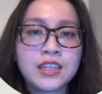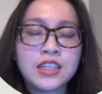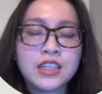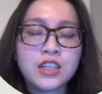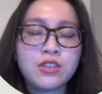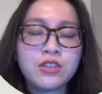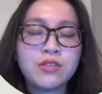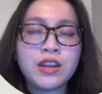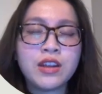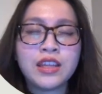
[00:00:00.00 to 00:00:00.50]

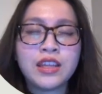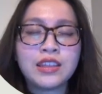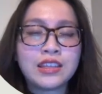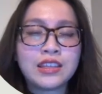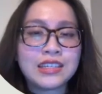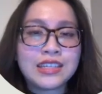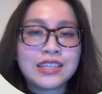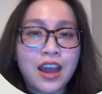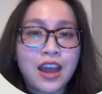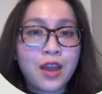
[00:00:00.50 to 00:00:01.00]
During the
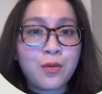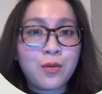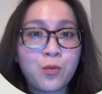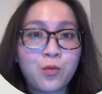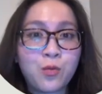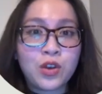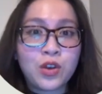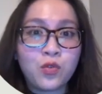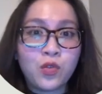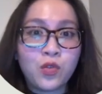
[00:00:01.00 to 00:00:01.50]
time
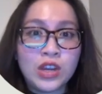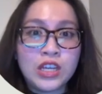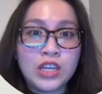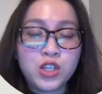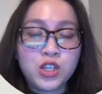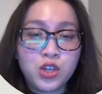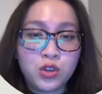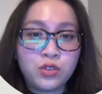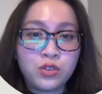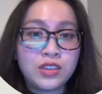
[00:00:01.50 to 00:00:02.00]
when we
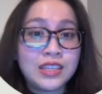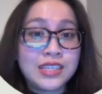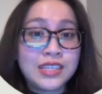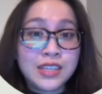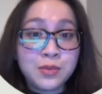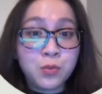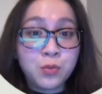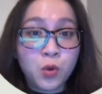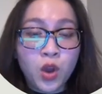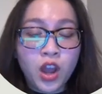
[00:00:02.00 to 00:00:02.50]
do the
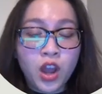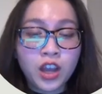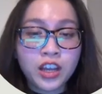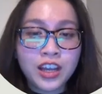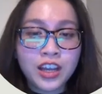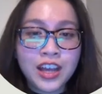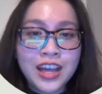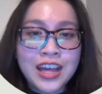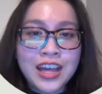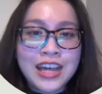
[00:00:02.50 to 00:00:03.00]
teamwork,
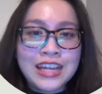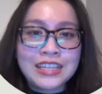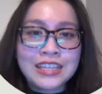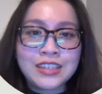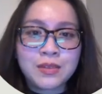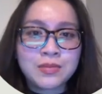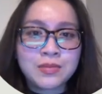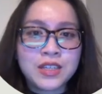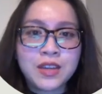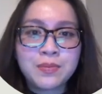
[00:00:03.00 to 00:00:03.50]

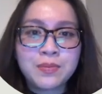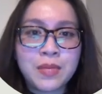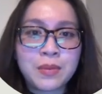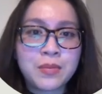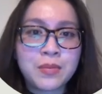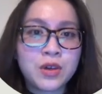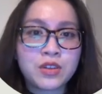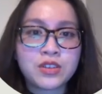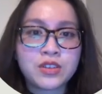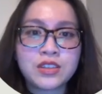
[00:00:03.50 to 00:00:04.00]
some team
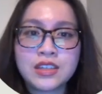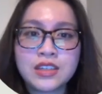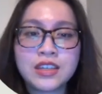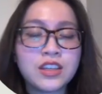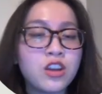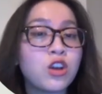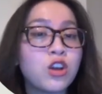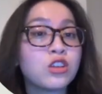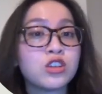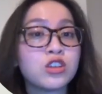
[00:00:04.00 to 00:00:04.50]
members did
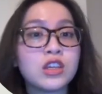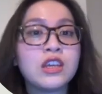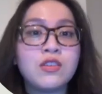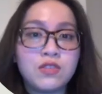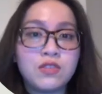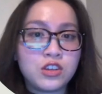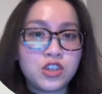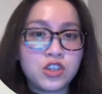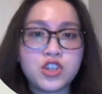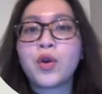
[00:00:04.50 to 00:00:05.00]
not
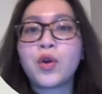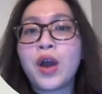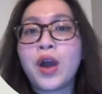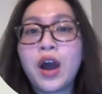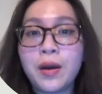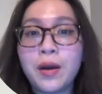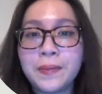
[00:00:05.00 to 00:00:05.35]
even show up.